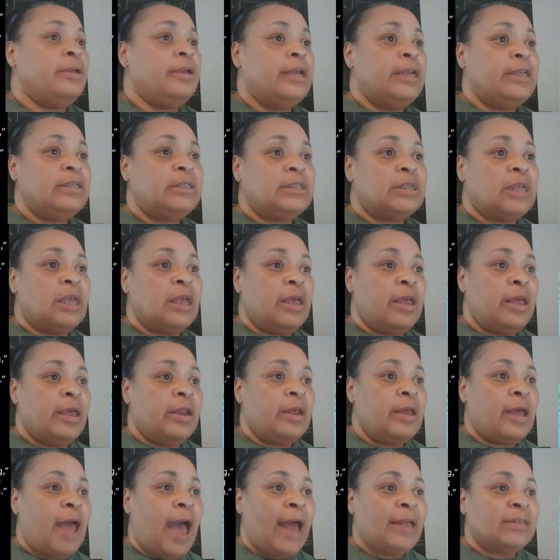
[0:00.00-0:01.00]
He
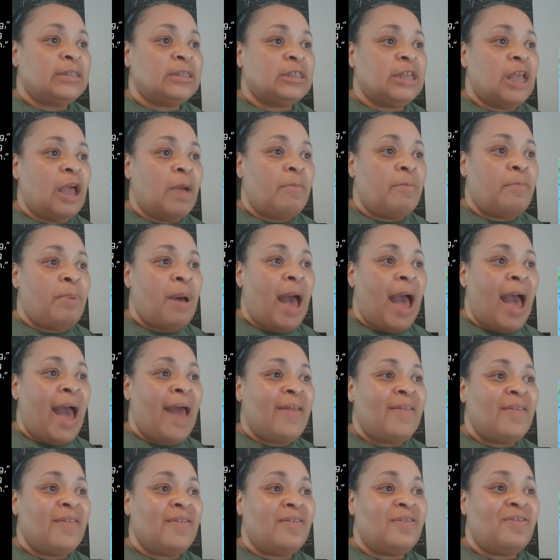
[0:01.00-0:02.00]
said, I see a
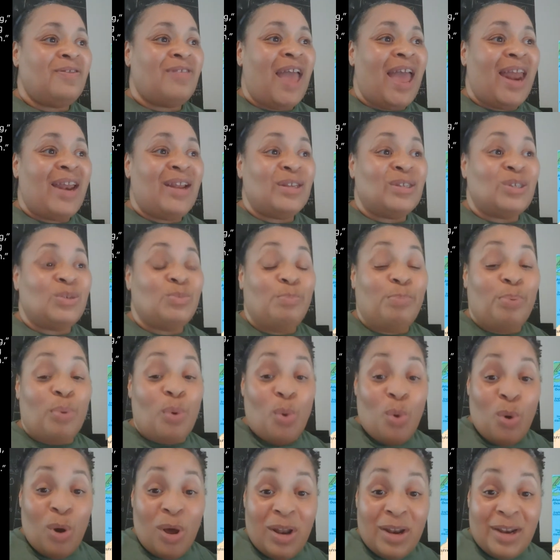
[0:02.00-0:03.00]
pot that is
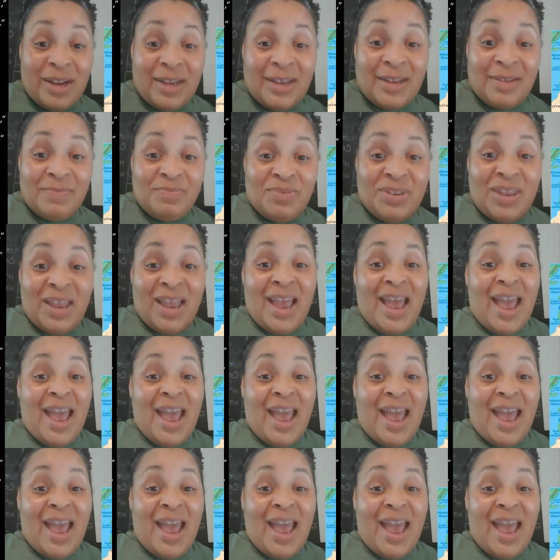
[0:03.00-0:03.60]
boiling